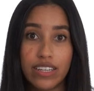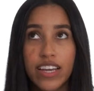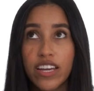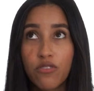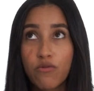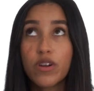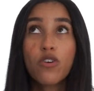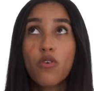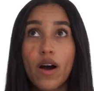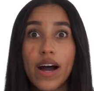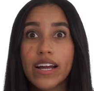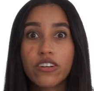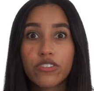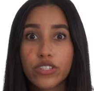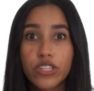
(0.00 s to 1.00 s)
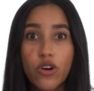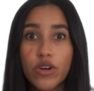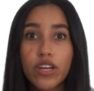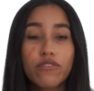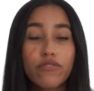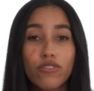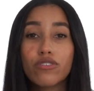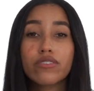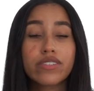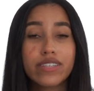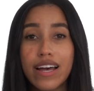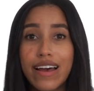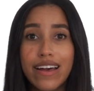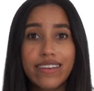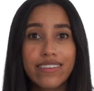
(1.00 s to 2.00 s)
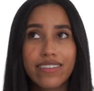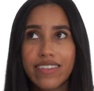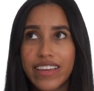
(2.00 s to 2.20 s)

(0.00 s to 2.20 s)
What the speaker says: It requires going full send.